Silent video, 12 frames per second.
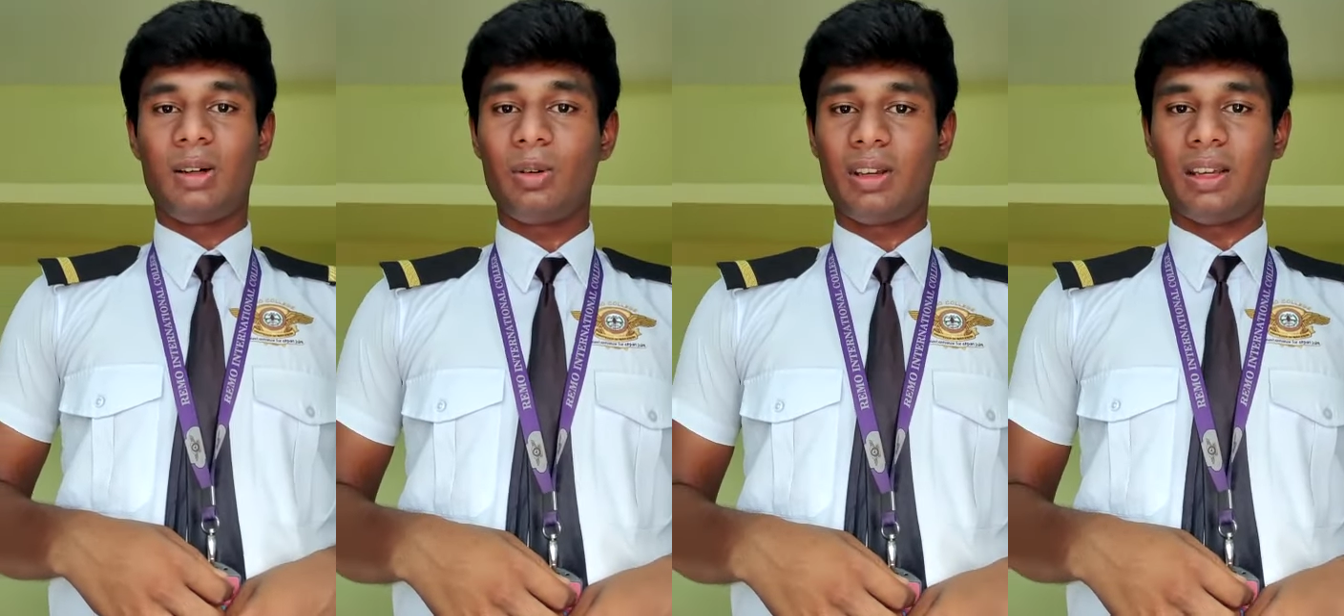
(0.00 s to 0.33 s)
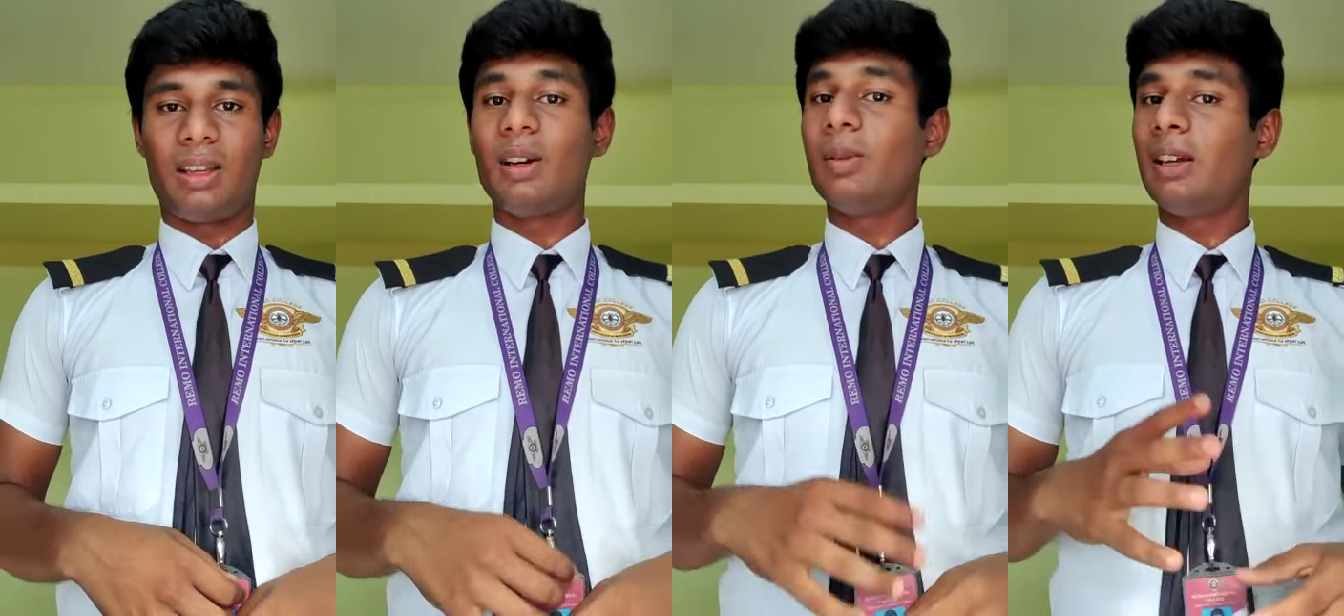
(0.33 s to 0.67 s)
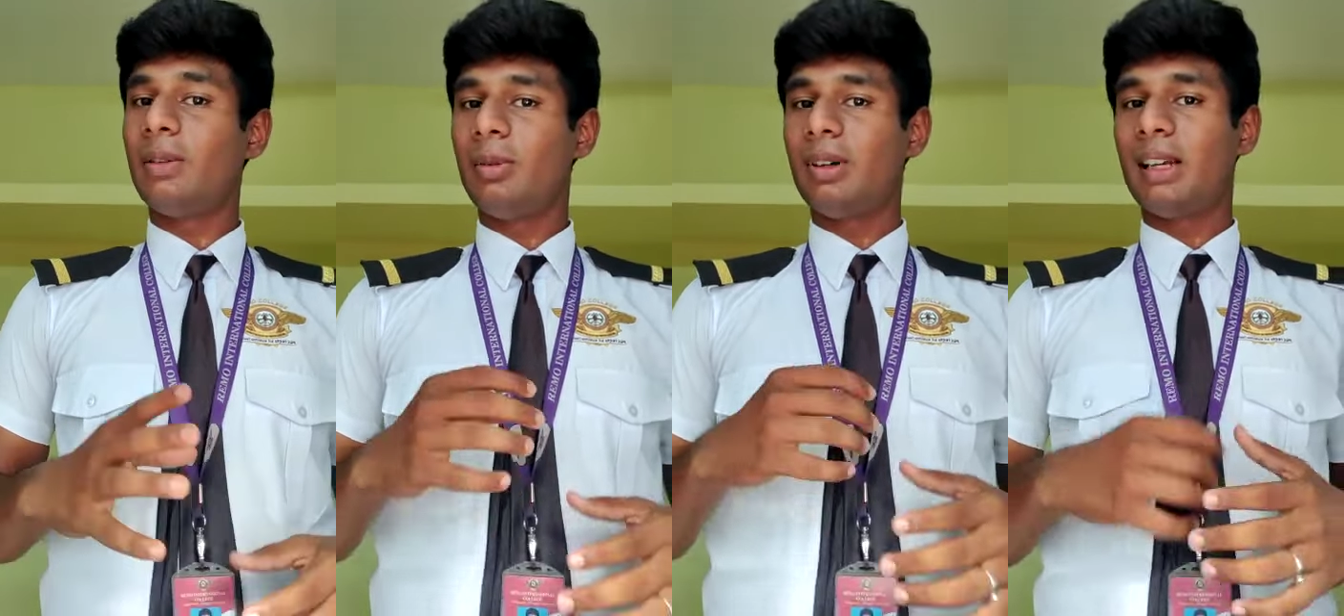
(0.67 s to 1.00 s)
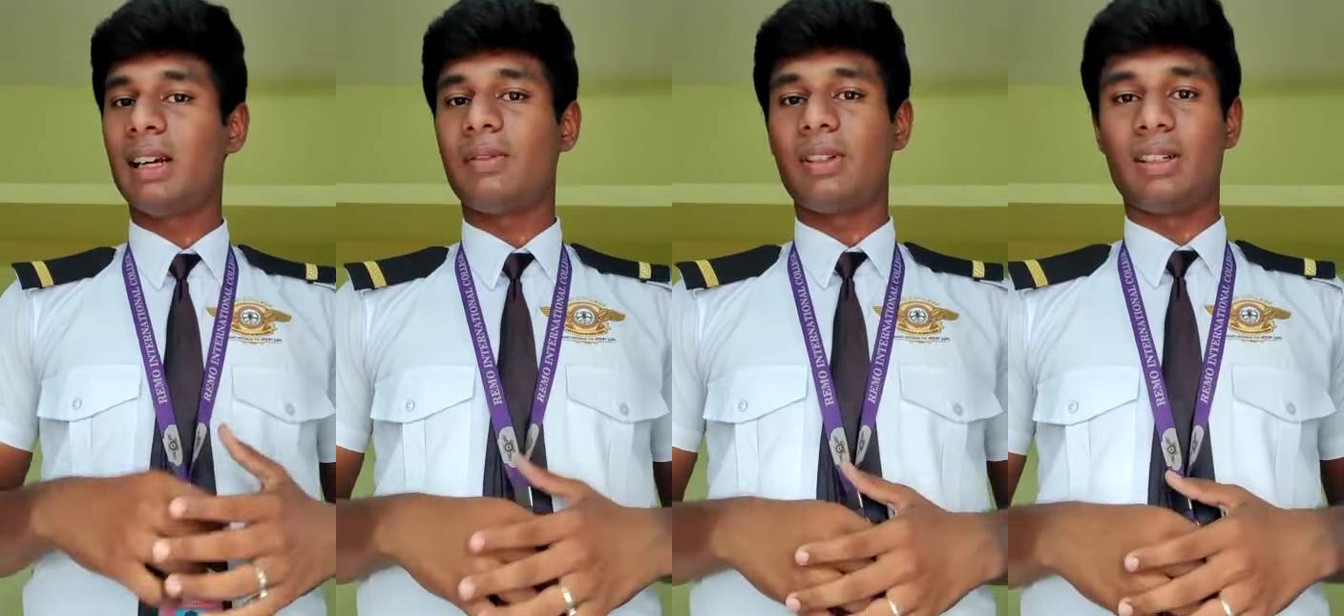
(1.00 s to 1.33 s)
Okay, now everyone
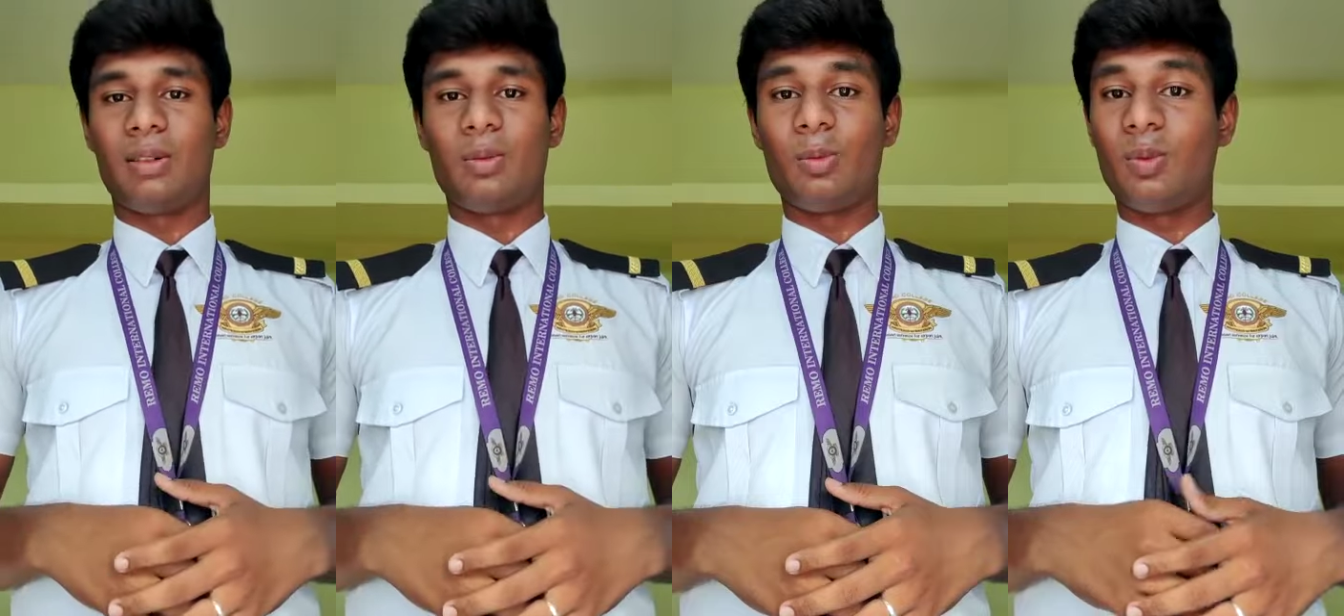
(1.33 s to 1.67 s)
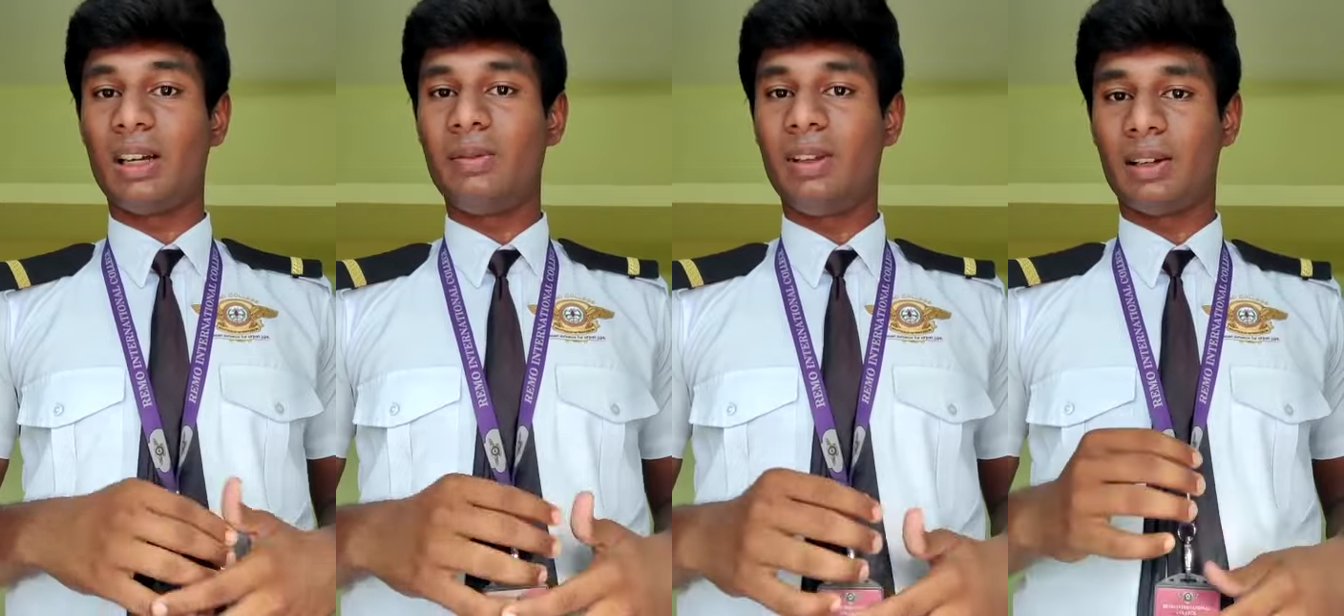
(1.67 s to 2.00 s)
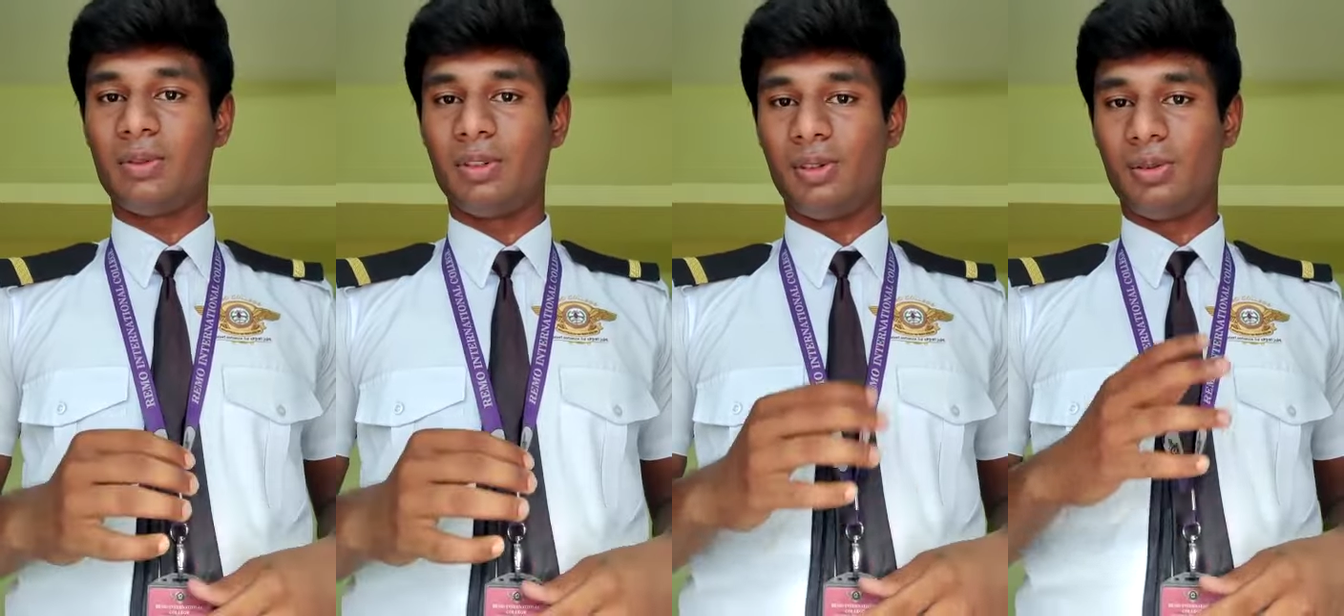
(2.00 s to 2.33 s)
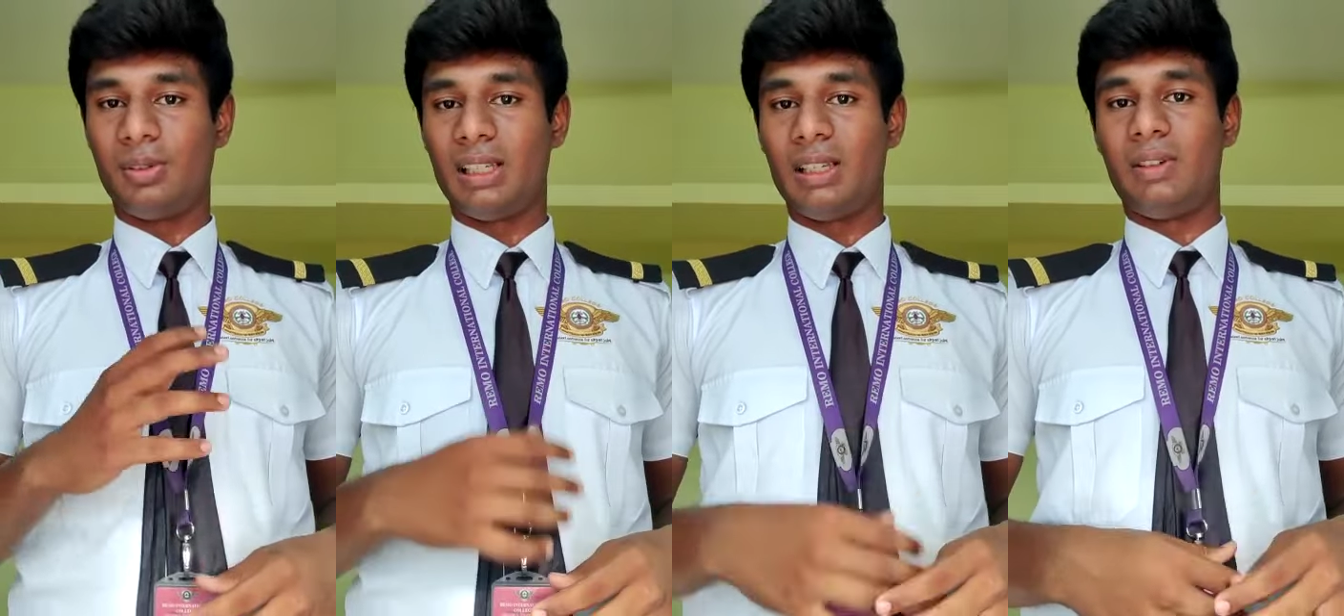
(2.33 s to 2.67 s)
have a doubt why we have to
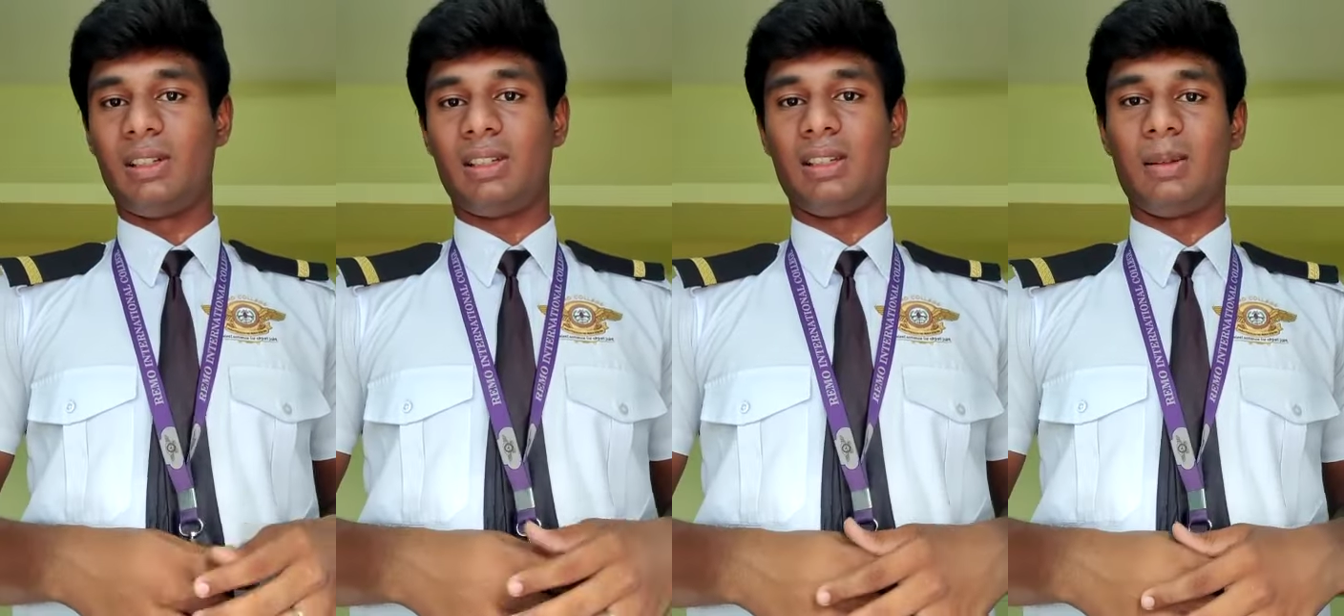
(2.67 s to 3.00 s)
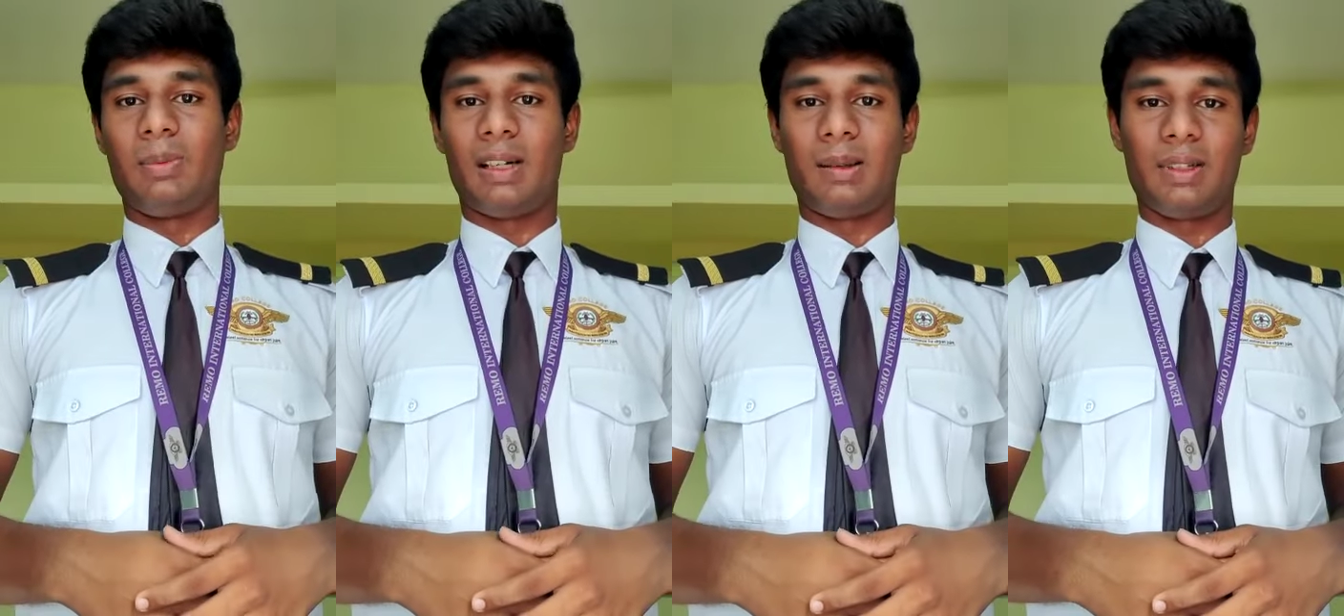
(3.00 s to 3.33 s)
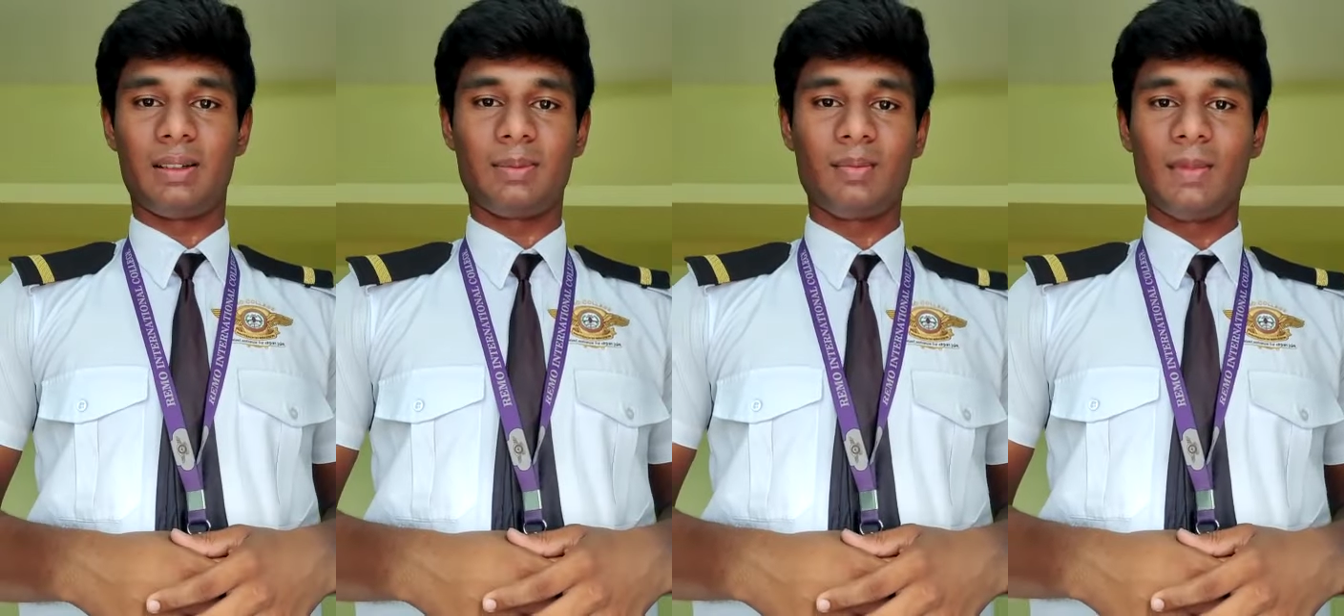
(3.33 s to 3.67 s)
choose aviation department.